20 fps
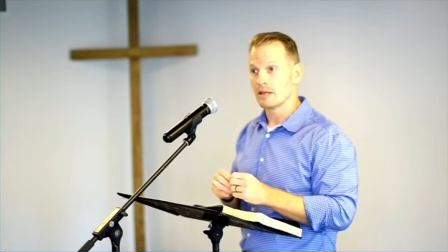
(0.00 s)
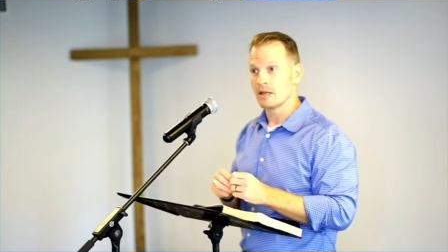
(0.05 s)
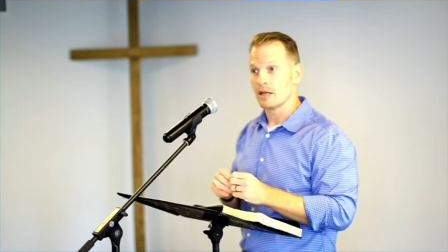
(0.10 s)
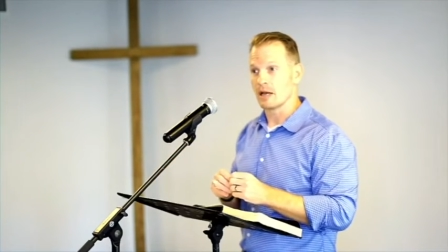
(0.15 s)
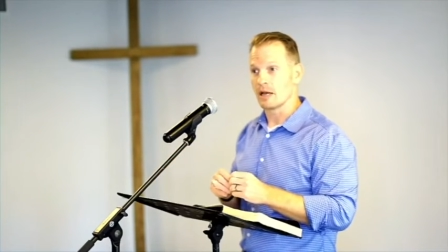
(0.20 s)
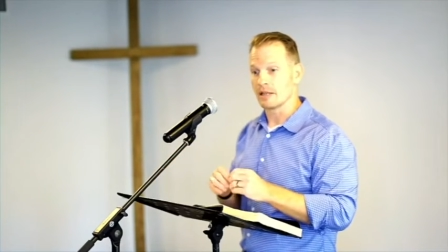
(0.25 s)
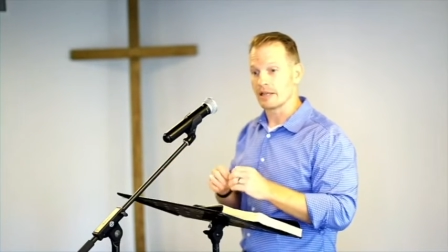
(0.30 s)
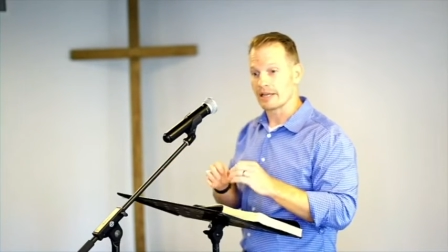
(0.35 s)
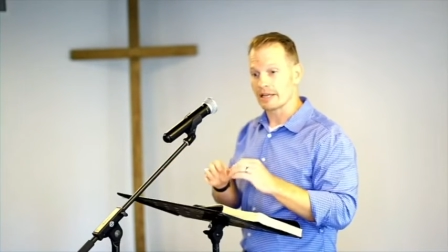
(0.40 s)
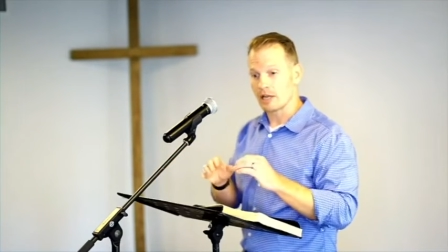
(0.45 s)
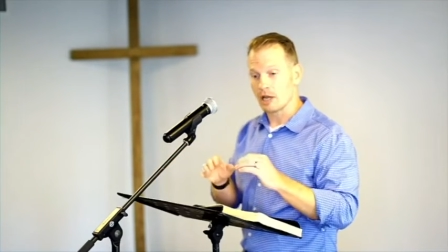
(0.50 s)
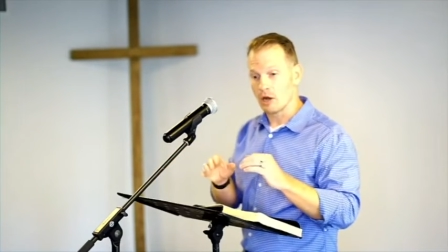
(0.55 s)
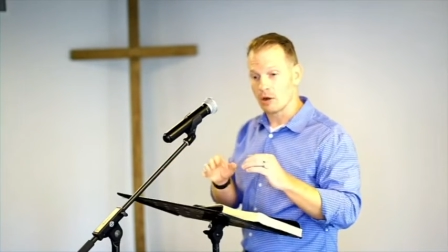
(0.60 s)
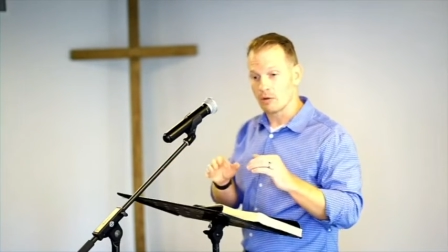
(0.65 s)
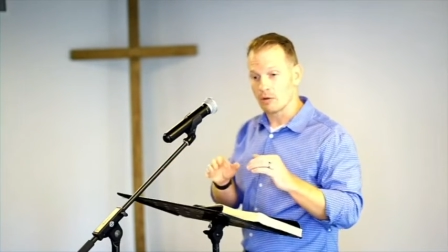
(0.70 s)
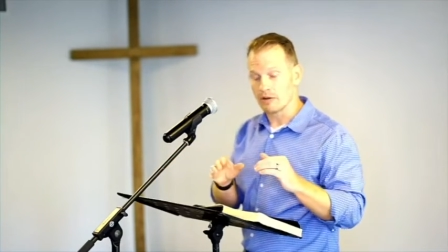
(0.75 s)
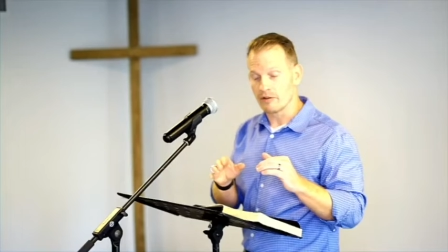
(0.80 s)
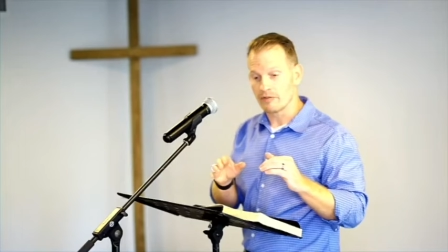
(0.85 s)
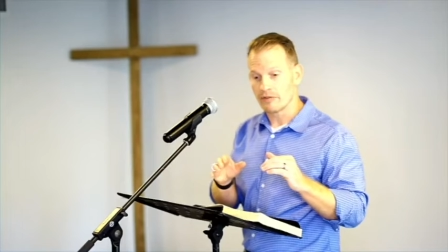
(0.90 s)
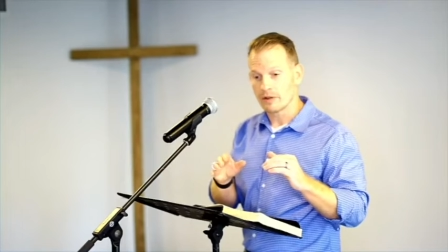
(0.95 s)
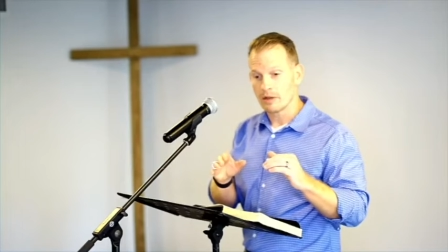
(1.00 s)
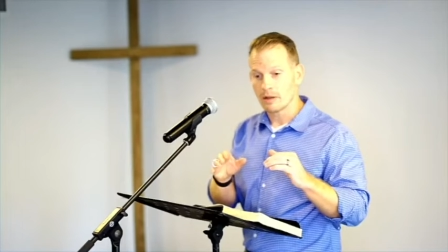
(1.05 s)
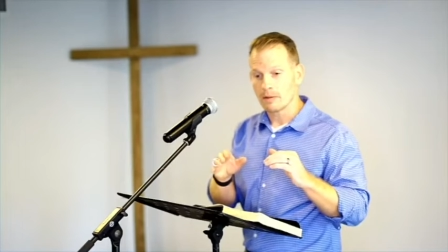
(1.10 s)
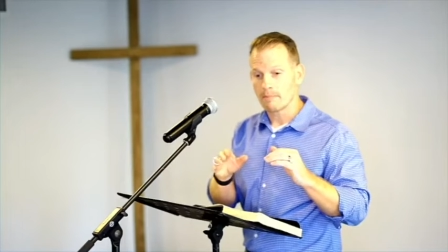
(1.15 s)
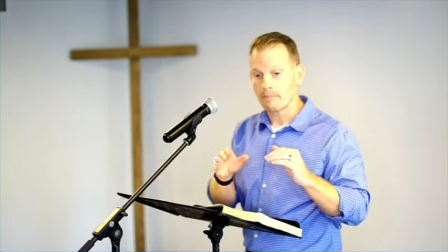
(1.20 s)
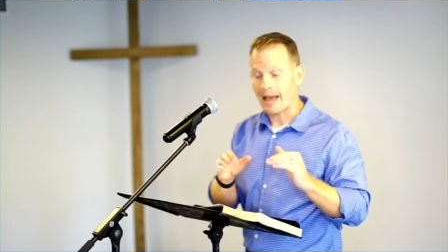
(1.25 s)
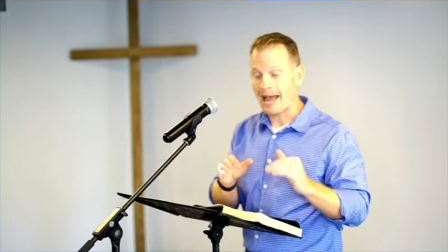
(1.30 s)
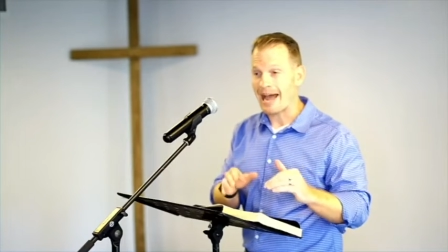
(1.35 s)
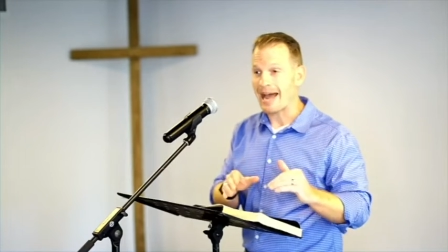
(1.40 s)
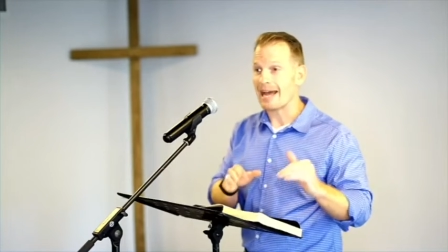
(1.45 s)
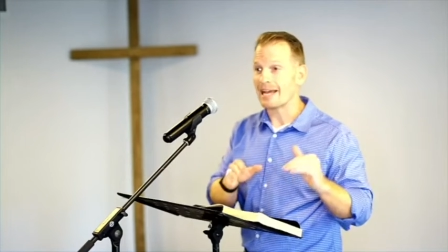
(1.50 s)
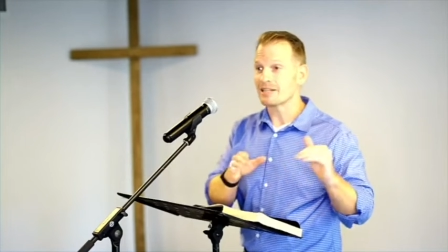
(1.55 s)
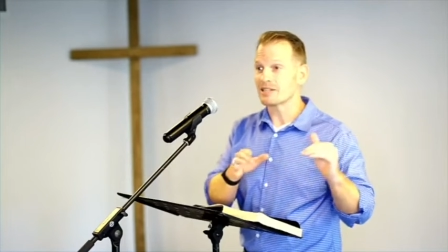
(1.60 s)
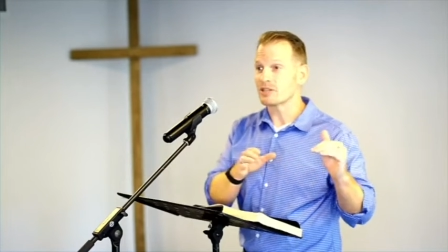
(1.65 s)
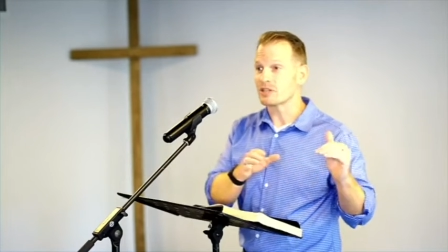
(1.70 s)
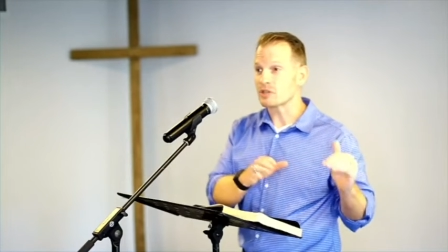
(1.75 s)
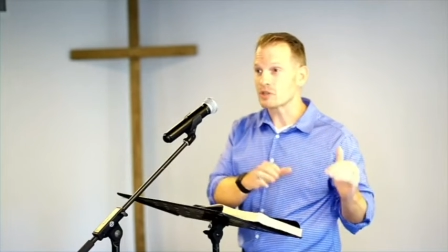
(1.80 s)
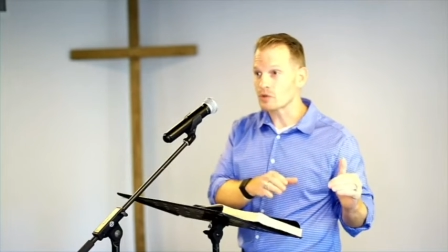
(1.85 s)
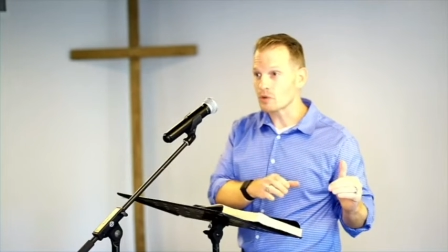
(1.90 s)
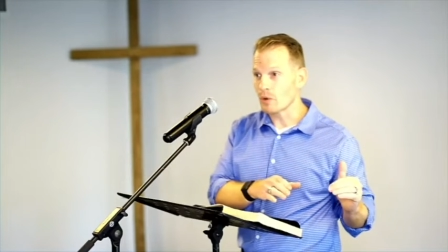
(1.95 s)
uh, let go of
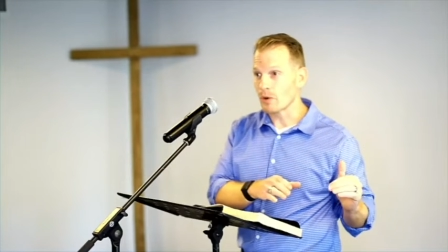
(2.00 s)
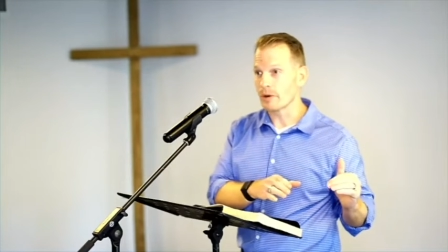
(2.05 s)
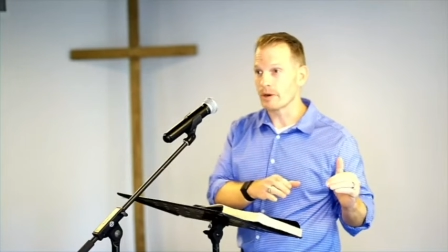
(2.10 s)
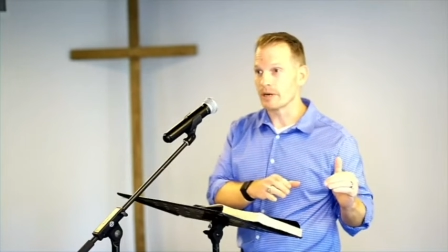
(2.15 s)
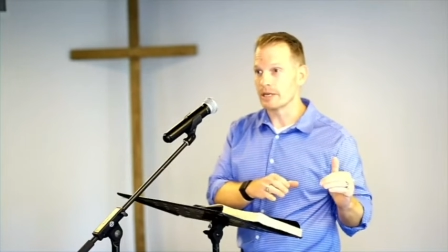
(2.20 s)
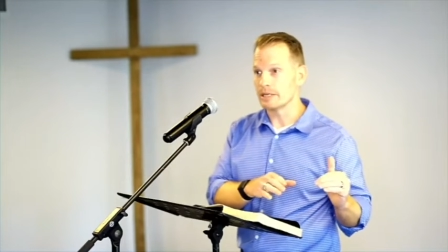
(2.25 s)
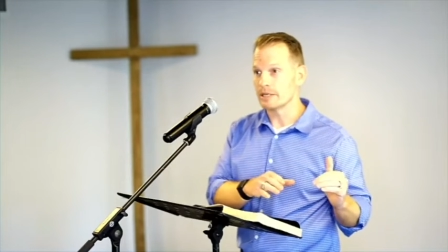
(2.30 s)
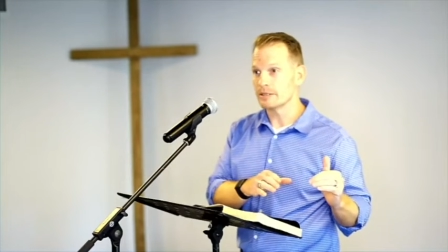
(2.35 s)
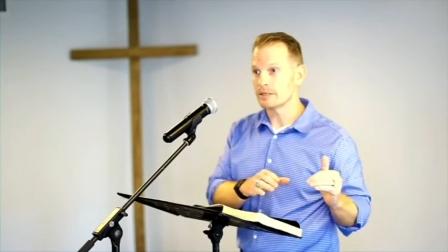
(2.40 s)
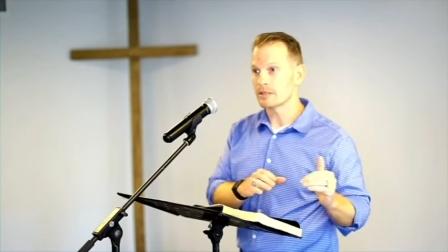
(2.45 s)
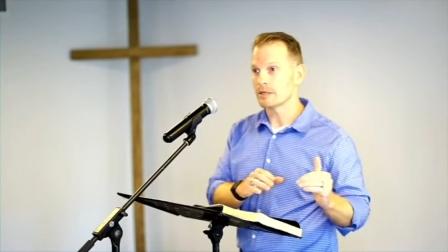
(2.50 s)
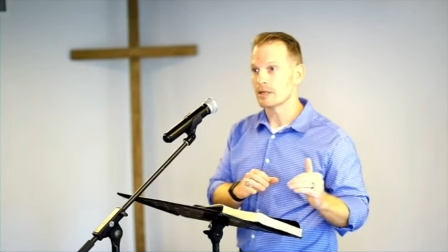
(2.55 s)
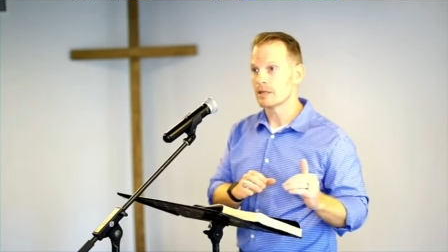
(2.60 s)
past stories